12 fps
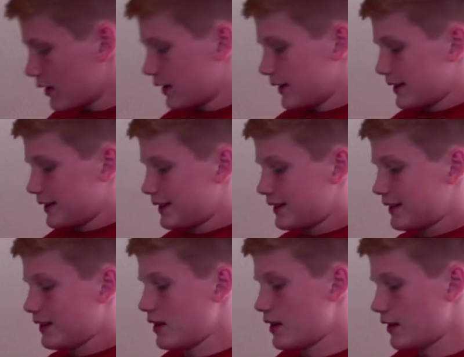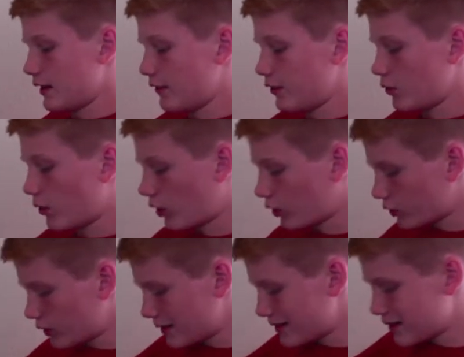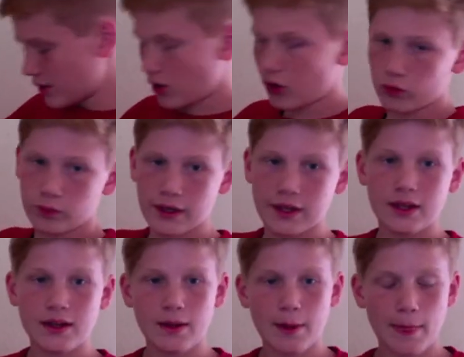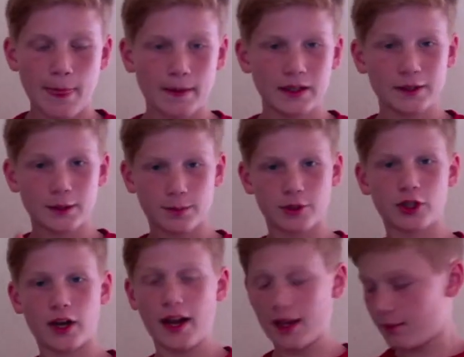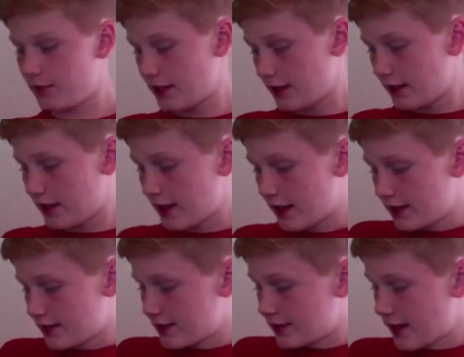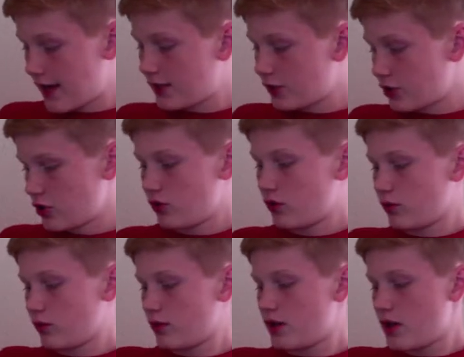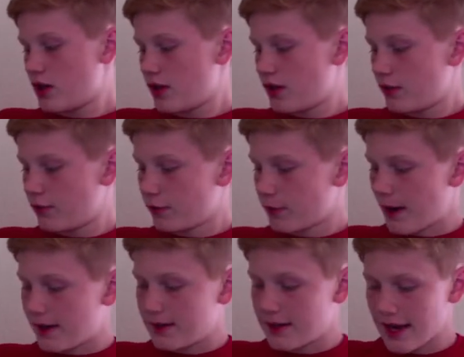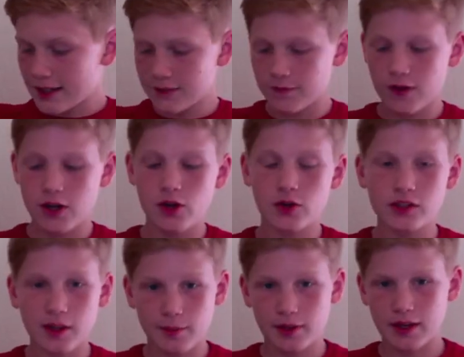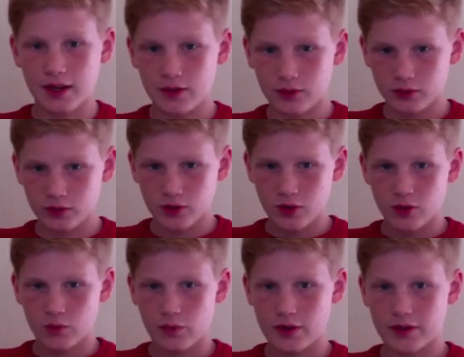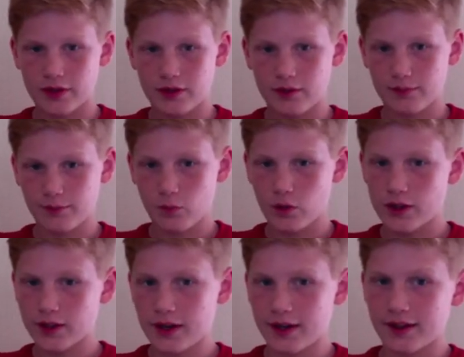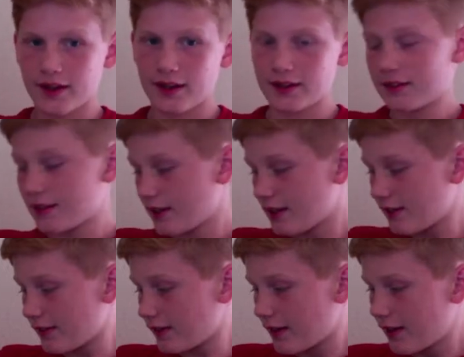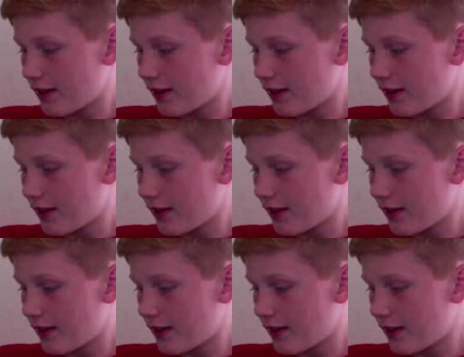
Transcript: if you aren't already subscribed, and stay tuned for my next video coming out with where I got these.